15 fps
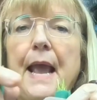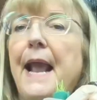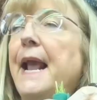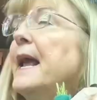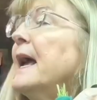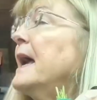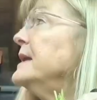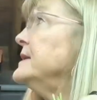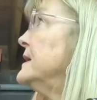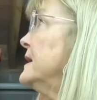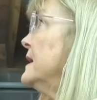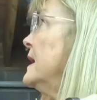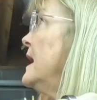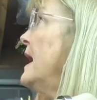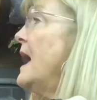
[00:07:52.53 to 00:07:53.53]
and
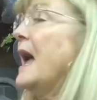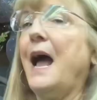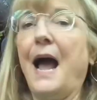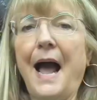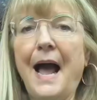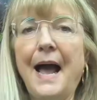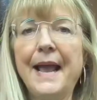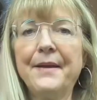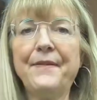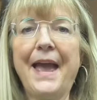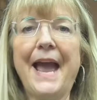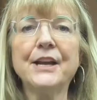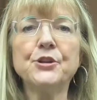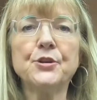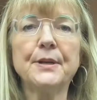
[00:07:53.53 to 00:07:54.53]
I've
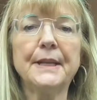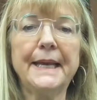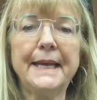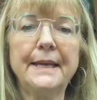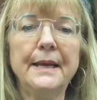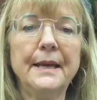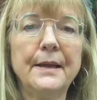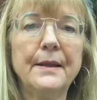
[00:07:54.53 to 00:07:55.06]
actually,